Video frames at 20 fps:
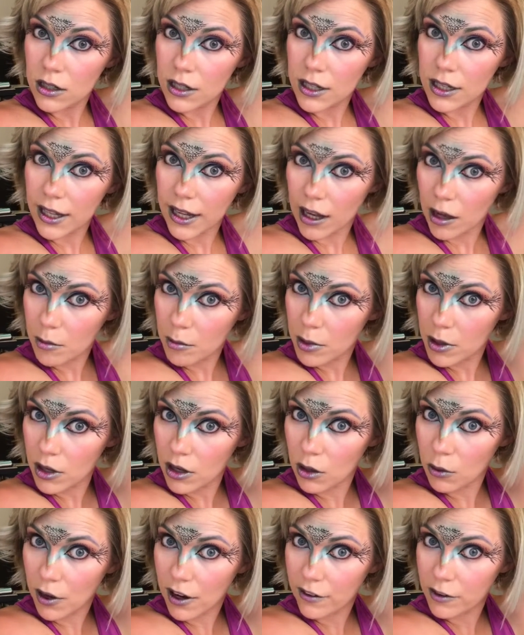Clamp
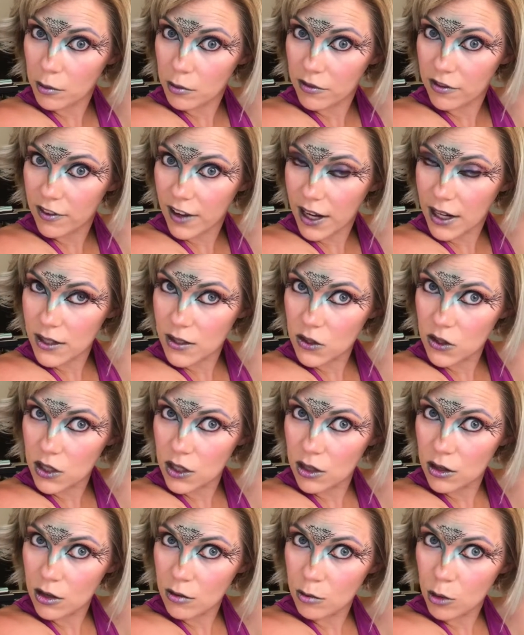away from the face,
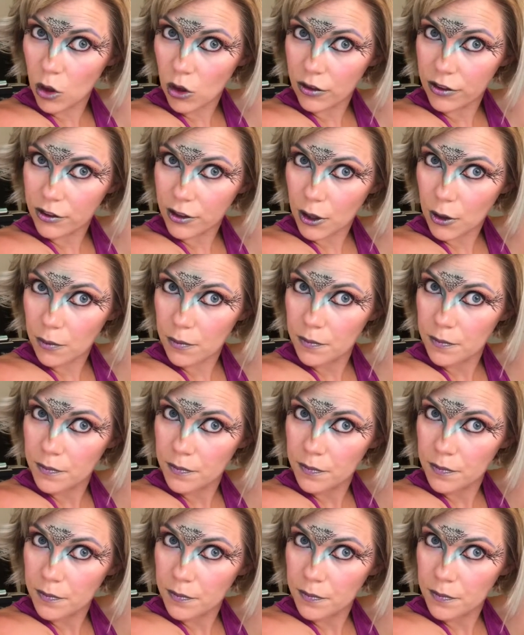pull through.